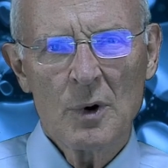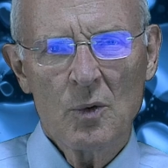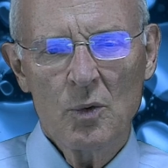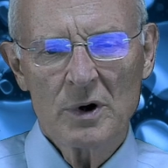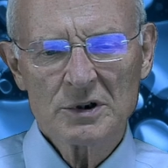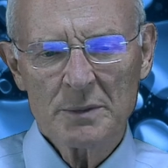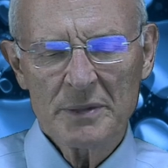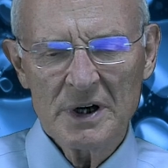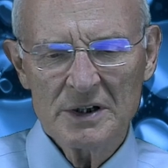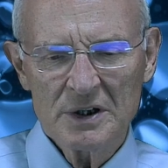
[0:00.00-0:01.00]

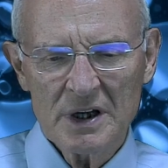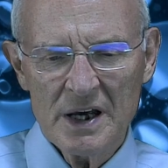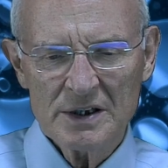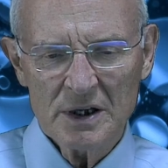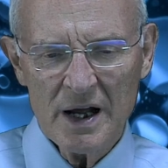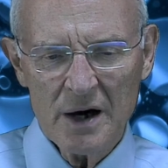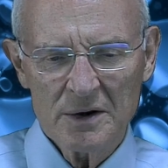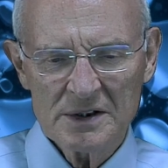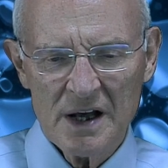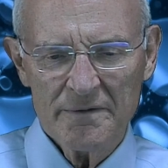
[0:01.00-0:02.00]
Worship in education. How
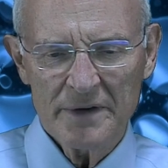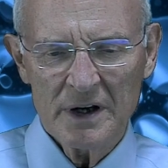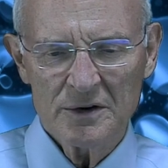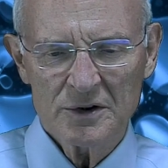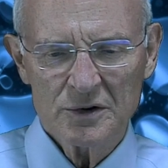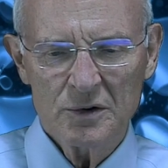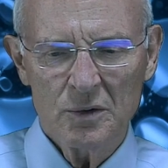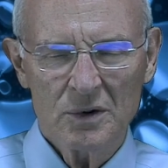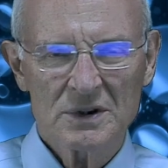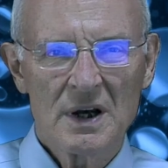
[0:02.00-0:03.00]
does that fit in the
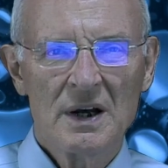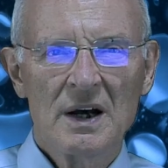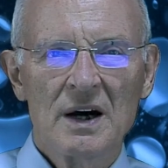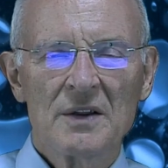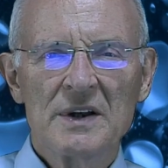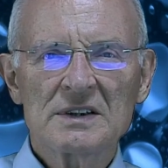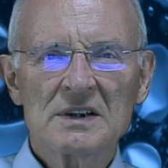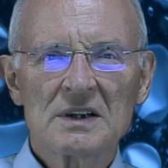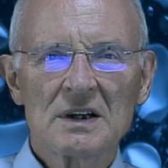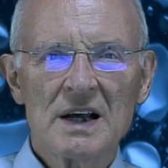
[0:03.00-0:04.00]
schools? This
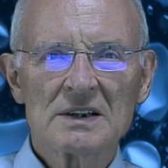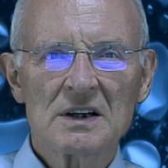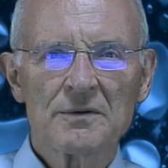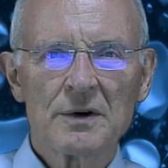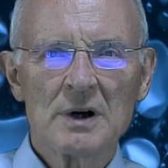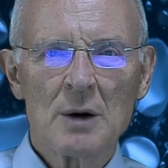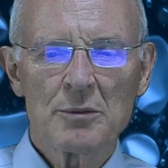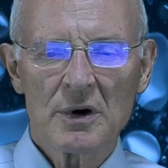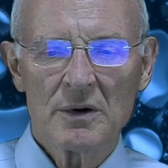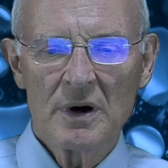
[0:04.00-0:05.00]
is the lesson for
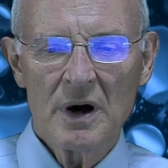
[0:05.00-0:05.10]
November